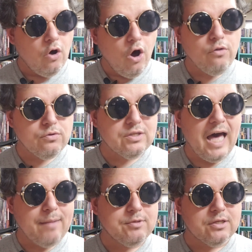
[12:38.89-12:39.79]
all those
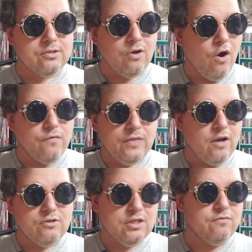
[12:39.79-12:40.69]
objects aren't
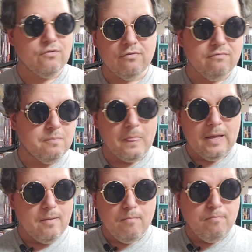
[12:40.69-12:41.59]
there just for
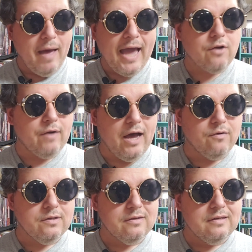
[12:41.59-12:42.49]

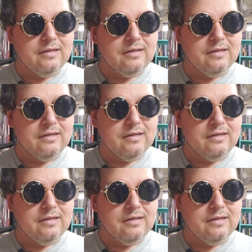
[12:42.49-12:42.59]
background.